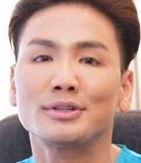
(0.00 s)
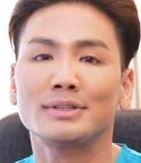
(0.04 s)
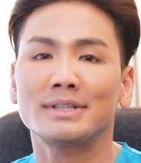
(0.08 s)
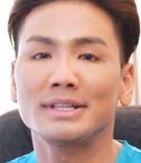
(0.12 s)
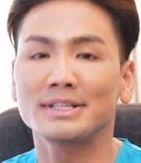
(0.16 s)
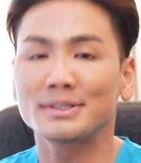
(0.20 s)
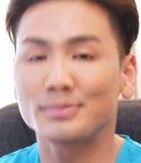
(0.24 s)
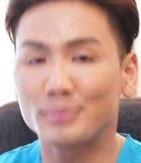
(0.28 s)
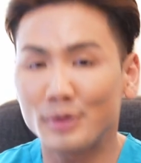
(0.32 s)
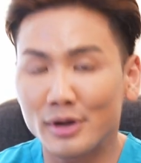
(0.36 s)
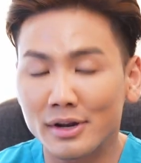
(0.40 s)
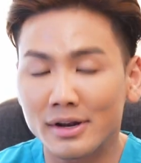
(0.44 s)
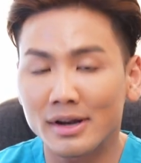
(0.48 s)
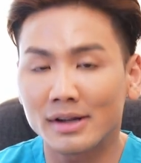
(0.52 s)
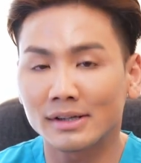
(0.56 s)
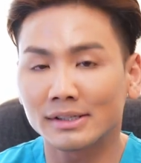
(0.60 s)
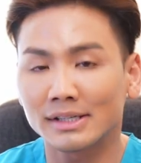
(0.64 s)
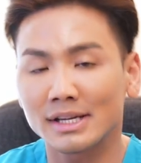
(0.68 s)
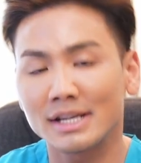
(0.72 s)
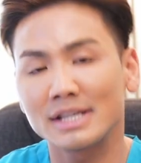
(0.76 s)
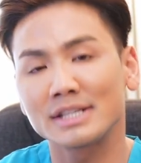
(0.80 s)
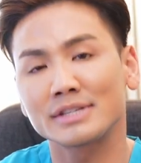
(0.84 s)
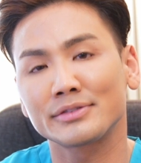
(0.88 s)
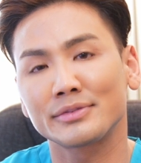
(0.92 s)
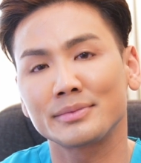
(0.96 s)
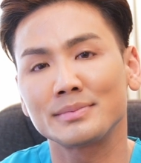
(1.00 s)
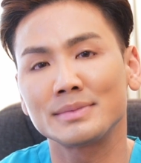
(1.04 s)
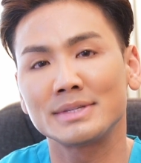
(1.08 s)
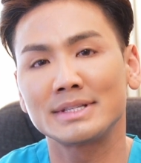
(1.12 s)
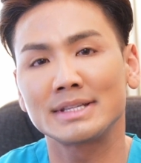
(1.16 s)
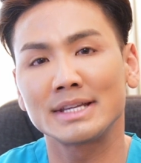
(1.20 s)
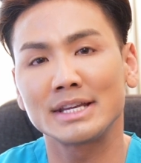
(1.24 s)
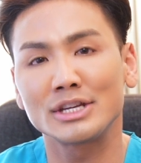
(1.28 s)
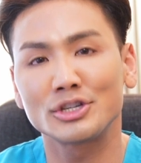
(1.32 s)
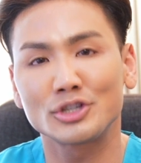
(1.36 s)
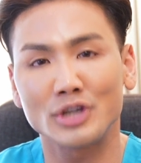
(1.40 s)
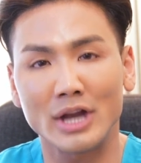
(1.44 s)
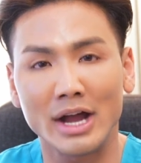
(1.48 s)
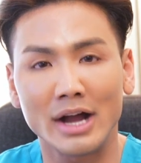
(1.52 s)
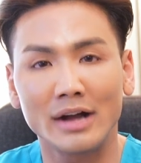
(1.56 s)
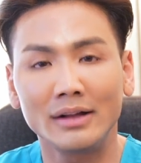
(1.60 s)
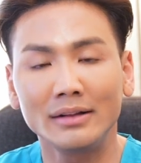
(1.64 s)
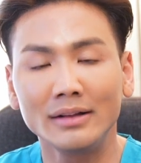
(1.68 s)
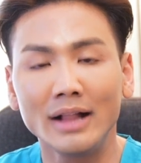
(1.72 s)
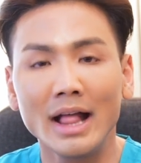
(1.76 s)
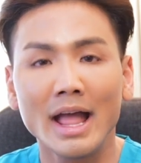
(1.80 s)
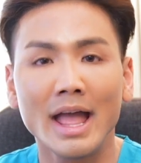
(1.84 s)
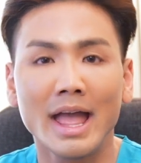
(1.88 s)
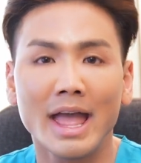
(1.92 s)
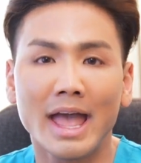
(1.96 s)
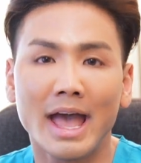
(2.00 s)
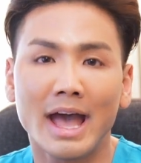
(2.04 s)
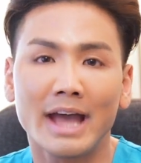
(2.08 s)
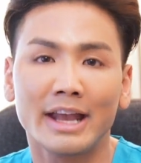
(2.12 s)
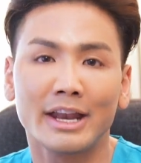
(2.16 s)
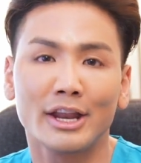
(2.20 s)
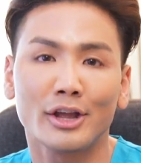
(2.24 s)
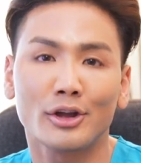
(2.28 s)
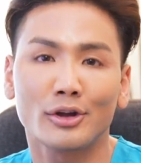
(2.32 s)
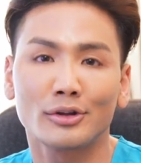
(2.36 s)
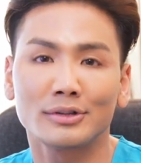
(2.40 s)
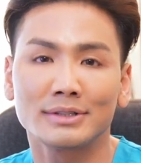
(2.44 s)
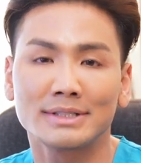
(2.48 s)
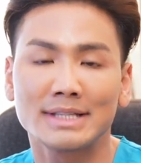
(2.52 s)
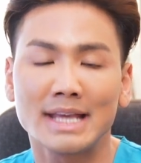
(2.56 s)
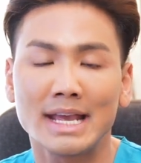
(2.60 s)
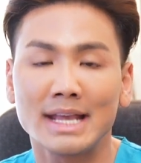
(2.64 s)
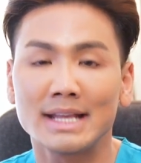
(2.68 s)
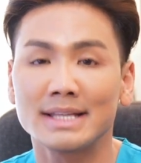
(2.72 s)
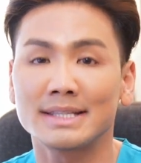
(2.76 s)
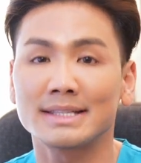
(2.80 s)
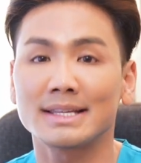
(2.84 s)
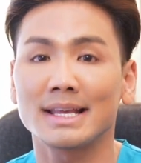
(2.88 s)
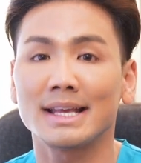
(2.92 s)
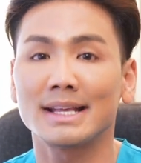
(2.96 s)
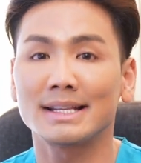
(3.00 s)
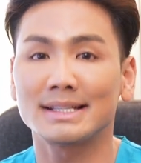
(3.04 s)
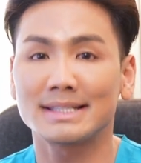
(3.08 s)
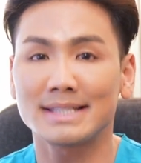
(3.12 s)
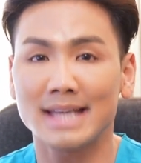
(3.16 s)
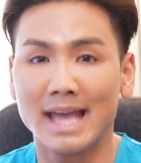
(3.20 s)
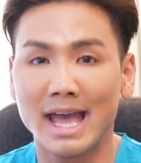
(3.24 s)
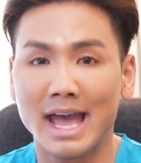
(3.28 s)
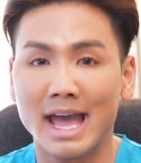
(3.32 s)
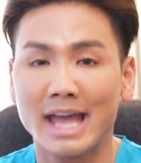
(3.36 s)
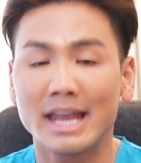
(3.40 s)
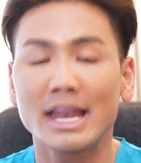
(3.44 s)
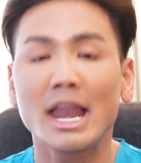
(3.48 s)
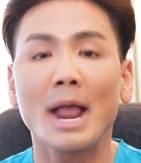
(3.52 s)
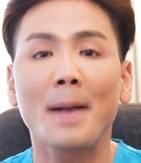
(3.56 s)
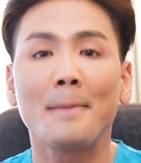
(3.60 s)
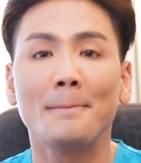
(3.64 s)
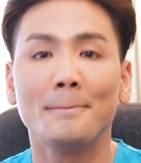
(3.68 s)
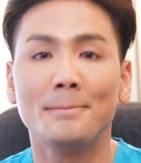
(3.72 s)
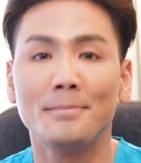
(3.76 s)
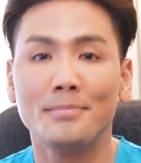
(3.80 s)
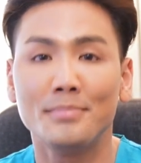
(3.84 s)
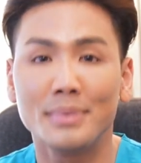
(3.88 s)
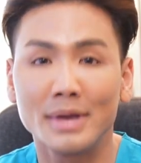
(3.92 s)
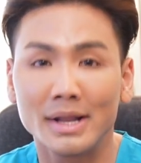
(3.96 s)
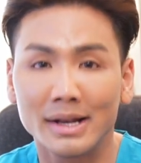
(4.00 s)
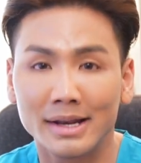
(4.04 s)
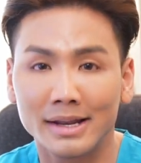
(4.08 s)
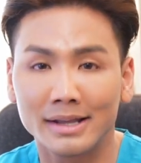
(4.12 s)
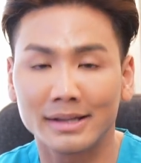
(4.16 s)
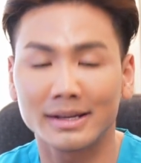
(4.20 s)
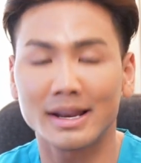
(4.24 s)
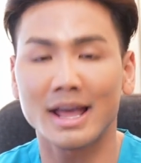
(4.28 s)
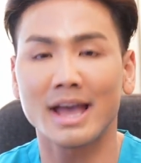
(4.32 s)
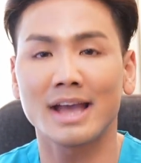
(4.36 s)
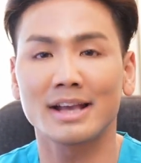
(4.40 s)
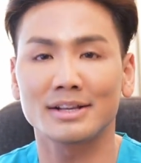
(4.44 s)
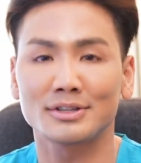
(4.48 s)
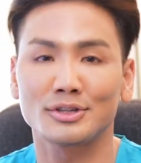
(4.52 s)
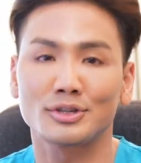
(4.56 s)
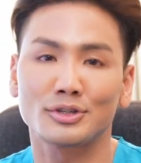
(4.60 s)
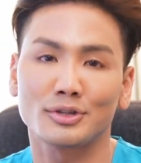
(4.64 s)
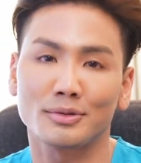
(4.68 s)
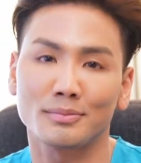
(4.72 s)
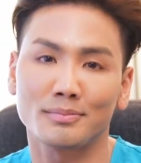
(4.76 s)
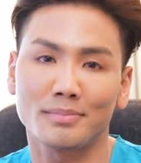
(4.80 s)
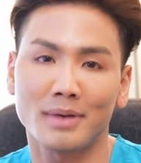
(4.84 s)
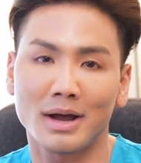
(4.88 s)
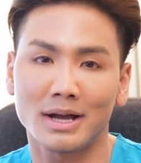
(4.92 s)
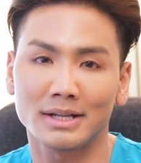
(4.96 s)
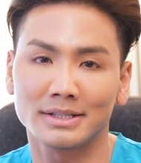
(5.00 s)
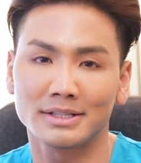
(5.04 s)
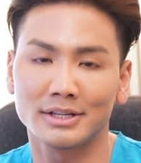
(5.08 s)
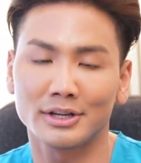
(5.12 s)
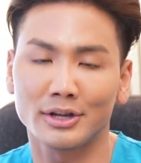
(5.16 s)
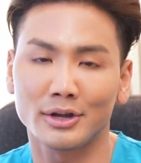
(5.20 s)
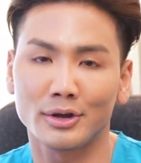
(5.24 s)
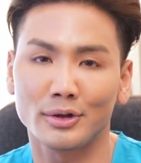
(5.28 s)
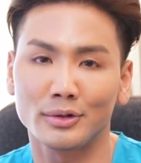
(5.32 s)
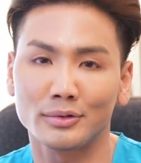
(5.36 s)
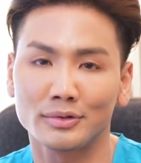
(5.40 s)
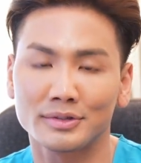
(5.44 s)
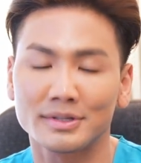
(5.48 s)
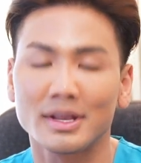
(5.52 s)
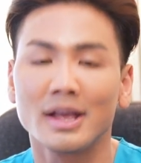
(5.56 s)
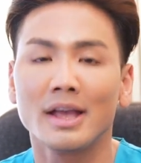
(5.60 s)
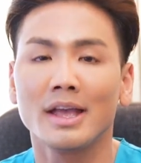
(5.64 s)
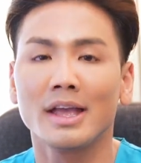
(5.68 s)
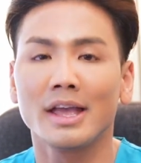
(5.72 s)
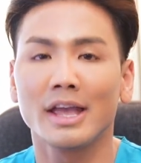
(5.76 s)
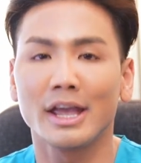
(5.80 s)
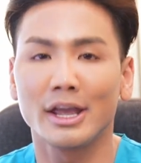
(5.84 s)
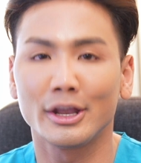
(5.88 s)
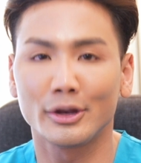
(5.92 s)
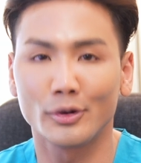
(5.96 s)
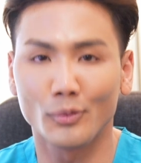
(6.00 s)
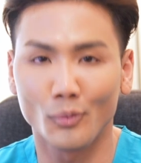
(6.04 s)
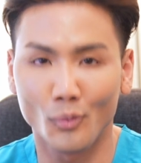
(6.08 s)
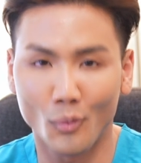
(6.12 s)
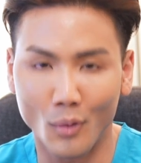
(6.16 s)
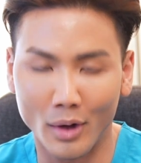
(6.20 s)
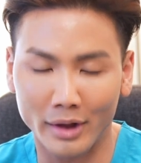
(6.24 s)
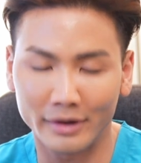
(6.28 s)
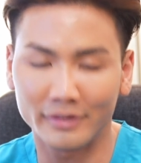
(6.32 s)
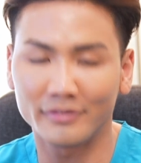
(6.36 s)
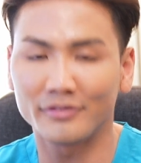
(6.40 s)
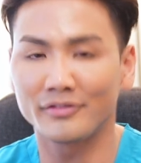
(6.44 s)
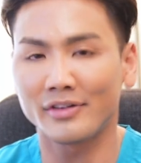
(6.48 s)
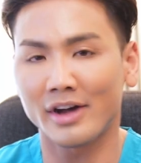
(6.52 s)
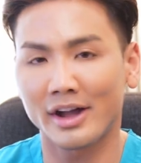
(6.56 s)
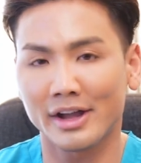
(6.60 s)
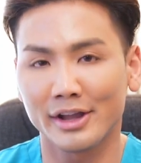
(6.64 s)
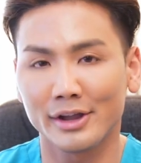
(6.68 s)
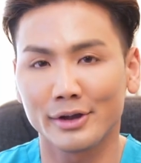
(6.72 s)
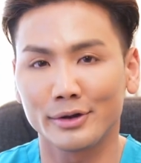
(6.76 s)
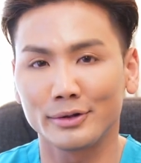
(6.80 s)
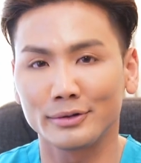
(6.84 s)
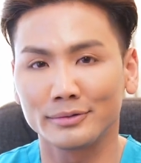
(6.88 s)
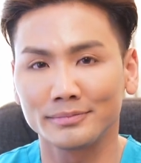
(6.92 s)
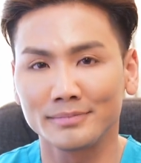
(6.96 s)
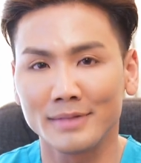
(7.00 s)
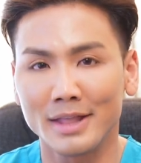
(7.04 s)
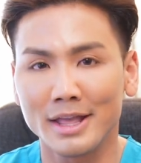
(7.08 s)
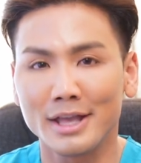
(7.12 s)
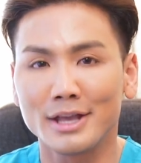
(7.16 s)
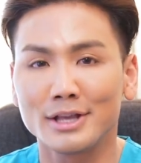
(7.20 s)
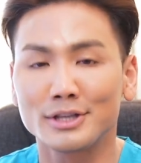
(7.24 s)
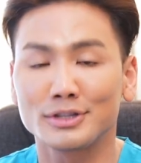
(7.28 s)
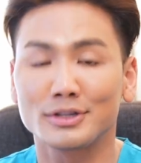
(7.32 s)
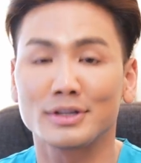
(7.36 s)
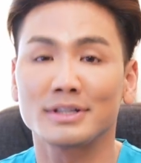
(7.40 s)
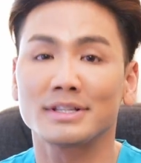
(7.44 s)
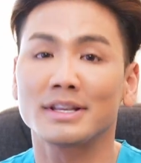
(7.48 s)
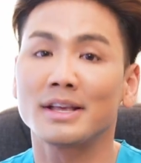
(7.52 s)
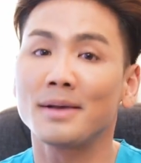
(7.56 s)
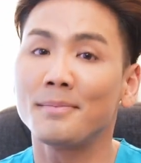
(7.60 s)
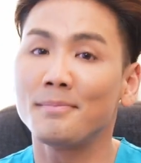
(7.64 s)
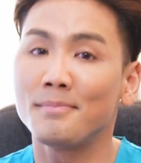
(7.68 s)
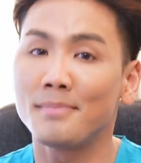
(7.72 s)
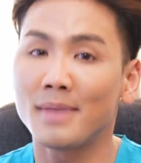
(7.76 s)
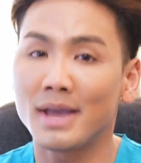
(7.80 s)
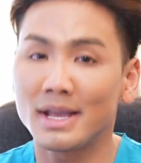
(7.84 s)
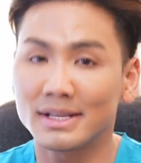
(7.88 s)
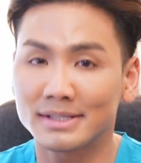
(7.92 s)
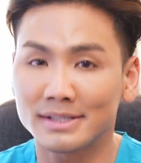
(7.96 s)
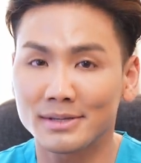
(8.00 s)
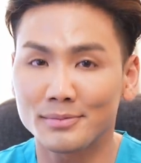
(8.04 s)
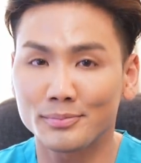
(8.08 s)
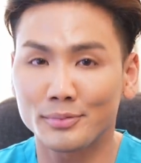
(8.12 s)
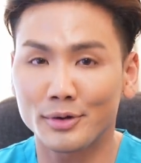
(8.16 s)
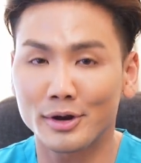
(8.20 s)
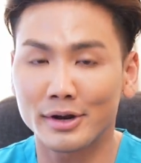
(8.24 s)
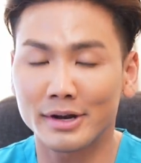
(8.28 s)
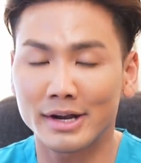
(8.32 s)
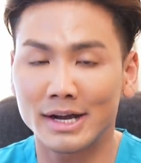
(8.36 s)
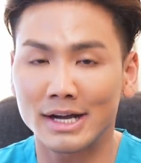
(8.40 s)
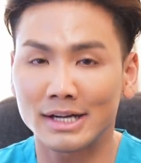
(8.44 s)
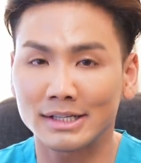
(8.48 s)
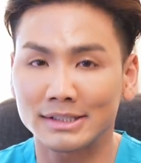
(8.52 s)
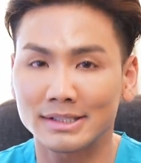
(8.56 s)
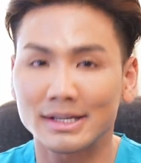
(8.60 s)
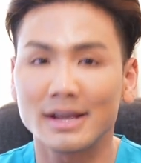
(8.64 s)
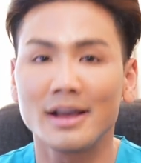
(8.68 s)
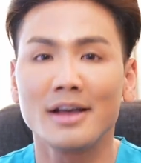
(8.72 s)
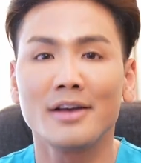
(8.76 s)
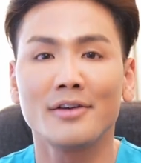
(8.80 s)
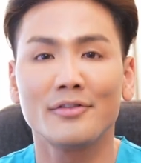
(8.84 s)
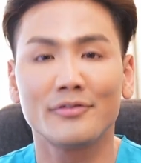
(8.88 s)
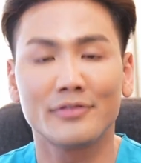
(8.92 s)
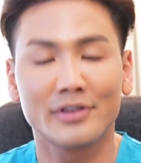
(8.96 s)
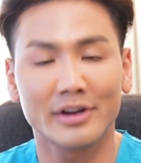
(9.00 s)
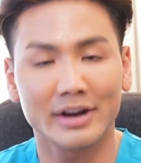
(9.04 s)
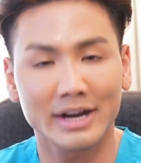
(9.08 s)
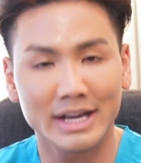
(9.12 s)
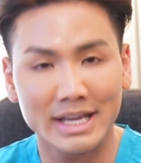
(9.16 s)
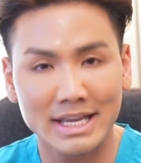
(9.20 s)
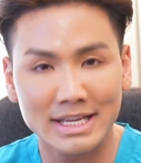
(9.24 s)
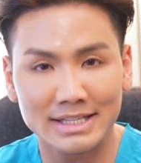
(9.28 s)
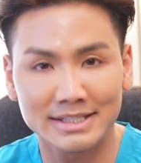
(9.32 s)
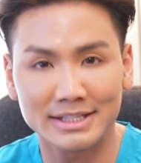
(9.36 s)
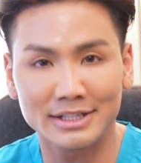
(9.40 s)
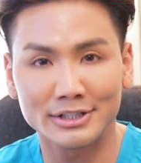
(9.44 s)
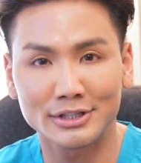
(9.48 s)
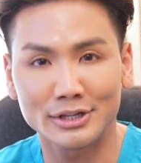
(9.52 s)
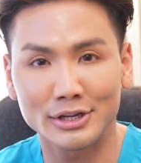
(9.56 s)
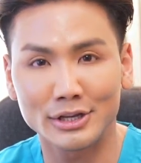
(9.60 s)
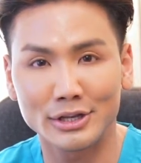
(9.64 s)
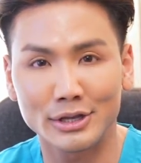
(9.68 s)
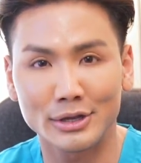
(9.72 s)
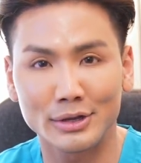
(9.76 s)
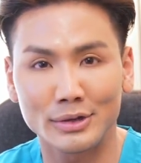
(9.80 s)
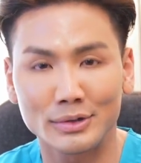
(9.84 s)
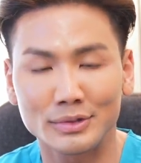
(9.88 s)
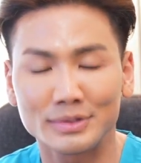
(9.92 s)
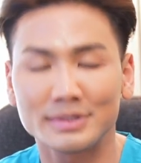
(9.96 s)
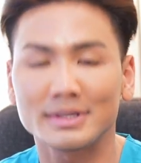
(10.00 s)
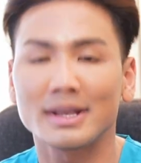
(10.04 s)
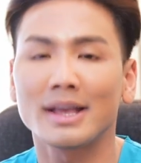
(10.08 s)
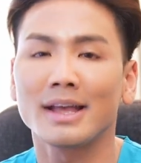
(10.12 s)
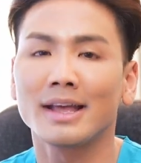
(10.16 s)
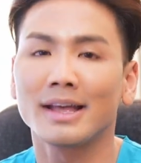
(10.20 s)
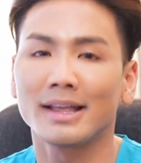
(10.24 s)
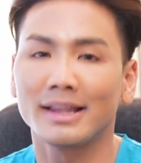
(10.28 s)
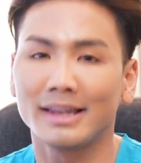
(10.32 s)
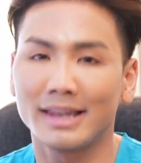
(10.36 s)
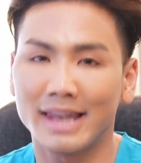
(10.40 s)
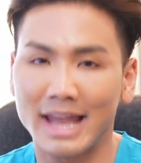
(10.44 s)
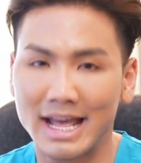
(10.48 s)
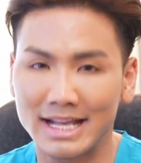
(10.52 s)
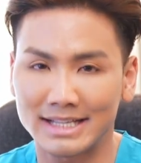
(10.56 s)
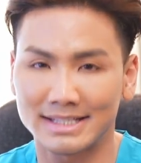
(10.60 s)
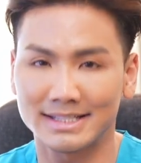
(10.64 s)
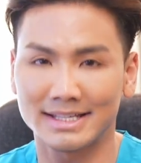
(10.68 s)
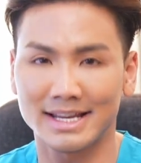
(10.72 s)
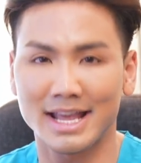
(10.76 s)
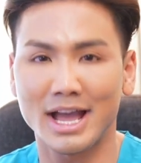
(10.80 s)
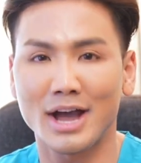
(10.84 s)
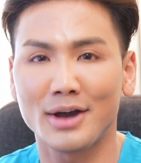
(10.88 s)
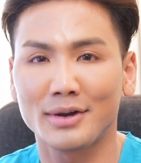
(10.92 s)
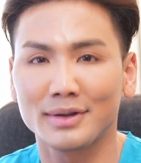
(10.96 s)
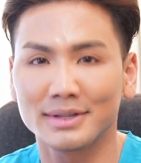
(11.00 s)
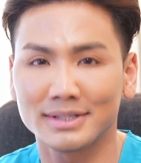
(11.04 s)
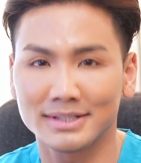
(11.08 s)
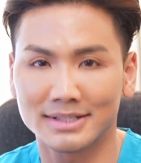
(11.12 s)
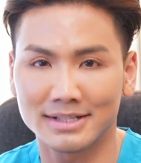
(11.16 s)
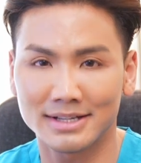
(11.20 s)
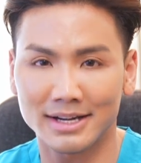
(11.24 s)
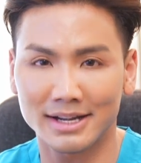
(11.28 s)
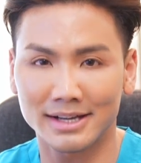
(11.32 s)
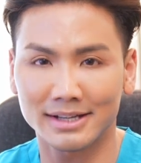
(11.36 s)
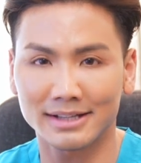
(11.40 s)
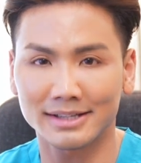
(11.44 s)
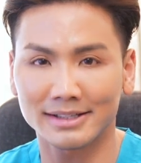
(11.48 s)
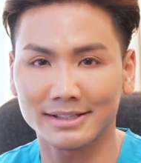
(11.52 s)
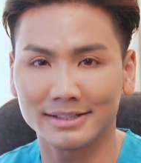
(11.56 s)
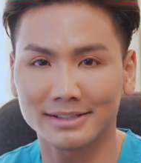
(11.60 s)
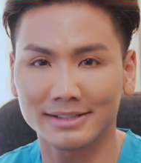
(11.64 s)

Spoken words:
this product is from Zeshao and it contains 10 billion exosome particles in one vial. So it's an amazing product, very easy to use. Let's see how it's done.